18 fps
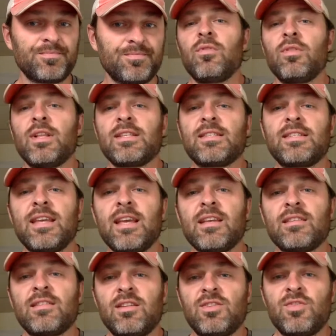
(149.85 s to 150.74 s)
Let's take a
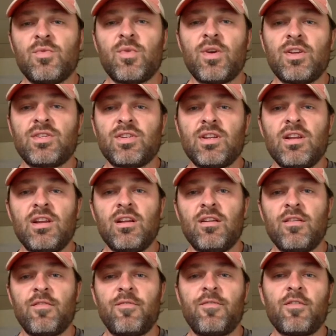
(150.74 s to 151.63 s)
situation
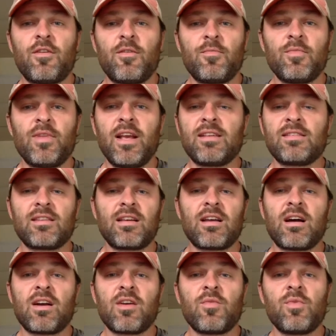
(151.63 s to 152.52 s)
here from Lake
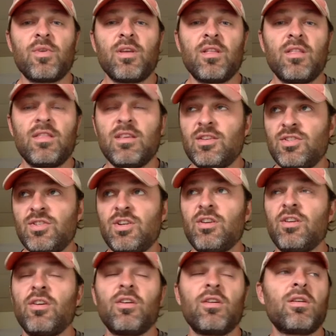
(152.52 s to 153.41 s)
Sakakawea this
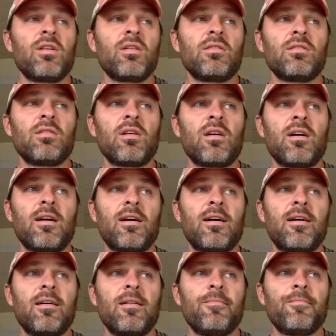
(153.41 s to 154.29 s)
year,
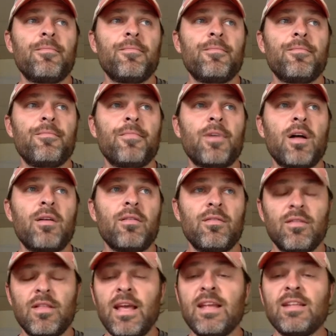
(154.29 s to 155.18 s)
um,
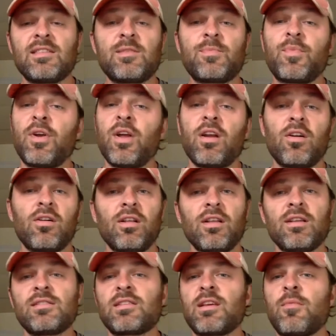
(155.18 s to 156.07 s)
late spring,
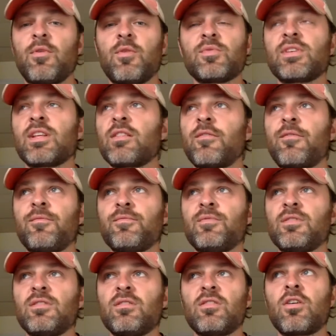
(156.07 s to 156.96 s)
early summer. It was like the,
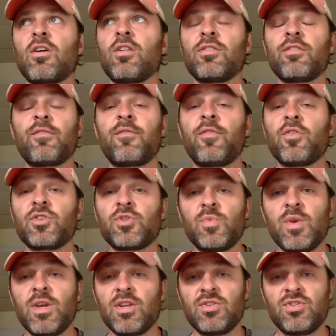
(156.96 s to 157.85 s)
call it the first
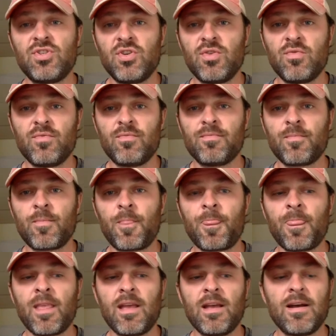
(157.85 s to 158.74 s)
week of June.
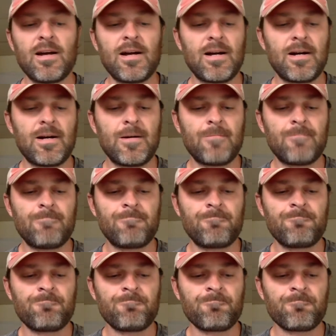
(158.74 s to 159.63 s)
Um,
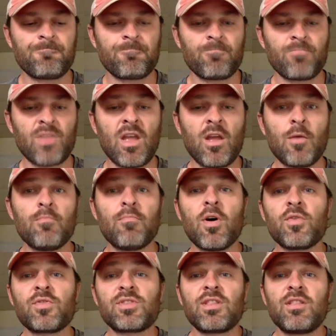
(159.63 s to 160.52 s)

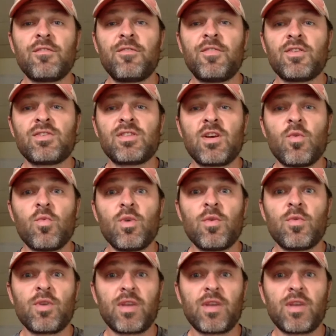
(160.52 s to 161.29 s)
most of the fish that we were